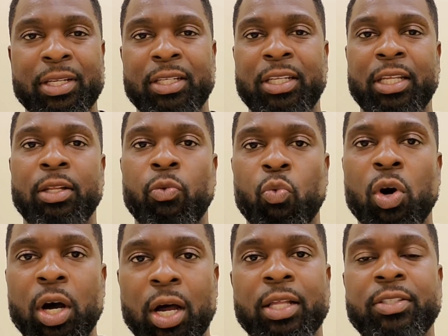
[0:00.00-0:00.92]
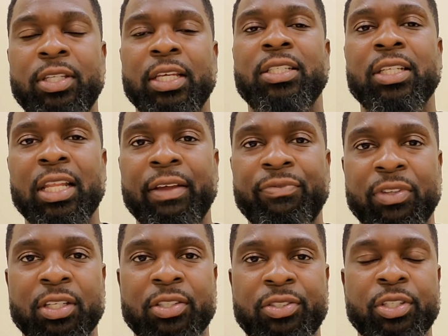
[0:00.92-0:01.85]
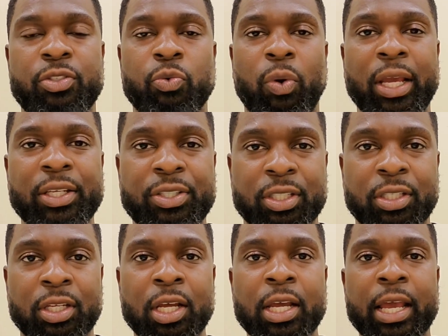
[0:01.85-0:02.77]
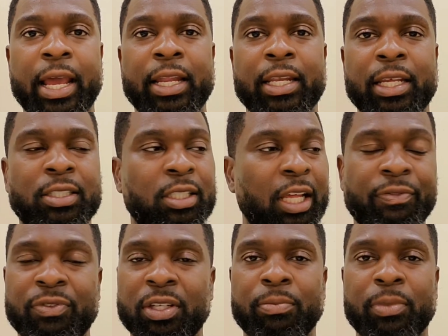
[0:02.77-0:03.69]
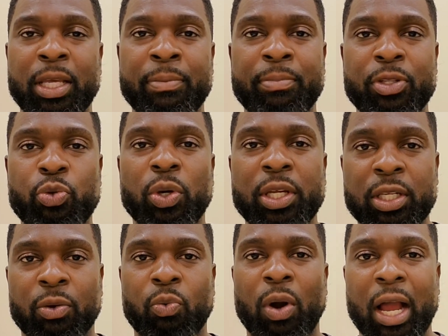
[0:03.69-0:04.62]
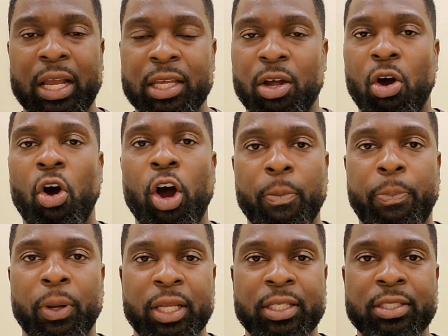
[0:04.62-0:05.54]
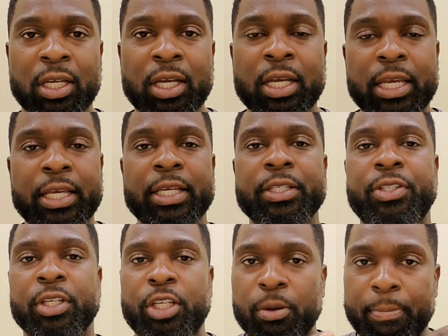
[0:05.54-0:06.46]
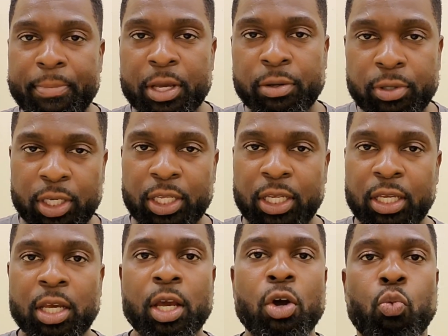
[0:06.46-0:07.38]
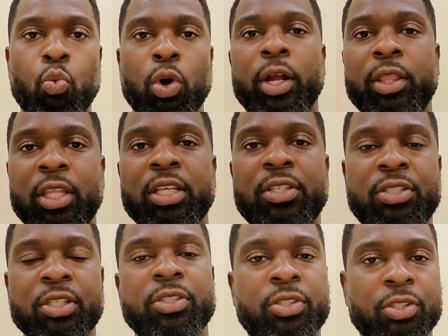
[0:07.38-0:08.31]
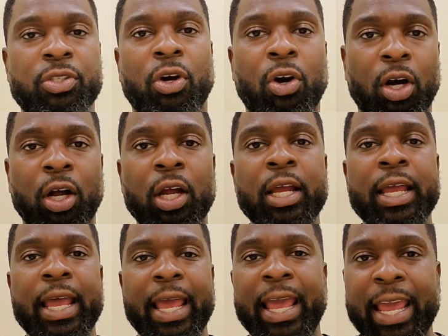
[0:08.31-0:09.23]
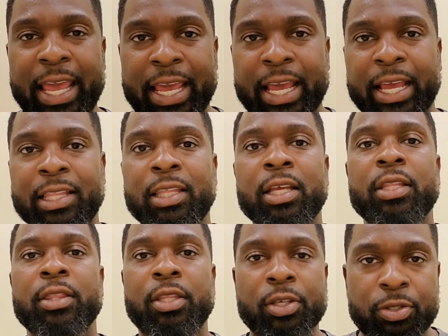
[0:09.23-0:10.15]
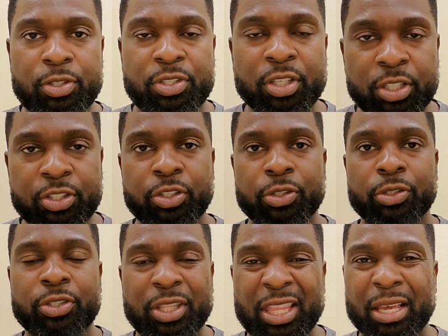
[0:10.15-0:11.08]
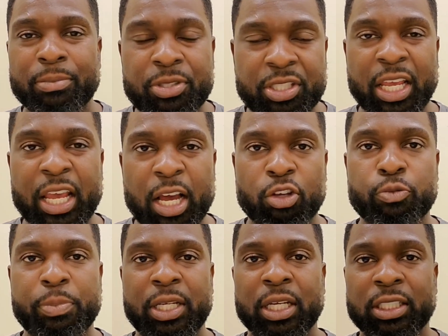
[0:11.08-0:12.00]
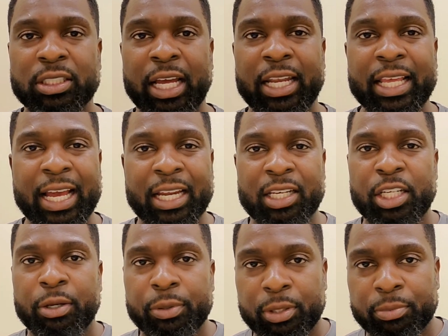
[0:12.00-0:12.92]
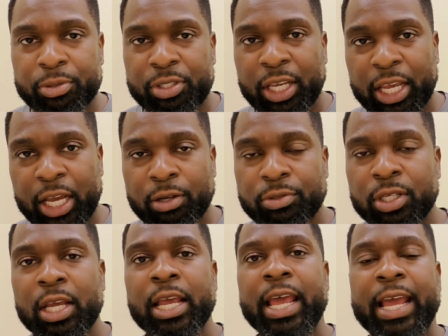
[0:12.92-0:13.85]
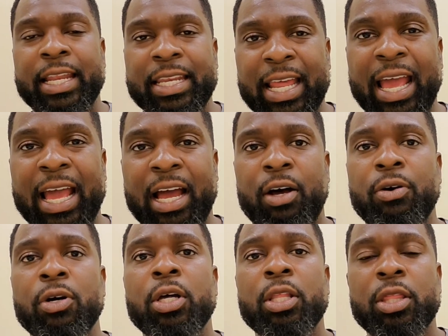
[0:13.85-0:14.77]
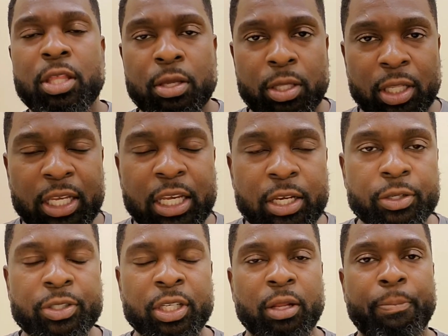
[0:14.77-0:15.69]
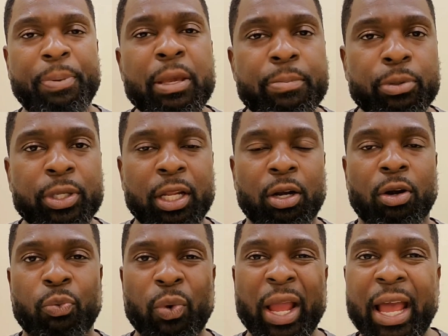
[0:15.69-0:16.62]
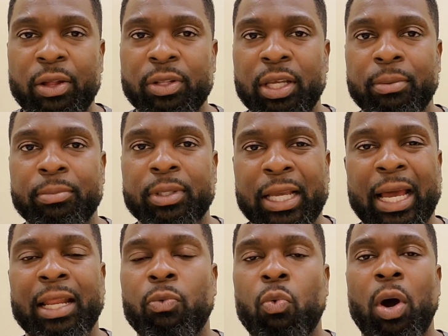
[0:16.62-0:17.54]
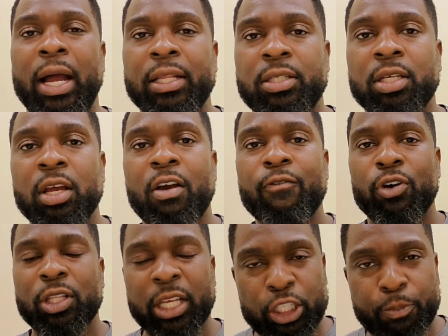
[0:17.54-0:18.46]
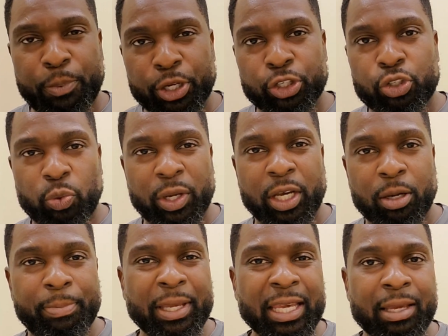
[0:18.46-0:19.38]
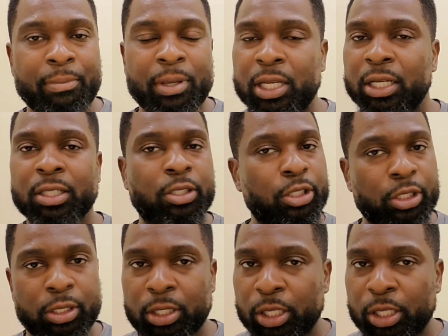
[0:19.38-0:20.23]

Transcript: And then the ones that's left in the situation and that's left in between the rock and the hard place is the community where these sisters are, and the sisters themselves, because now they got to deal with themselves, and now the leaders and the people that are around them got to watch for their spiritual well-being, because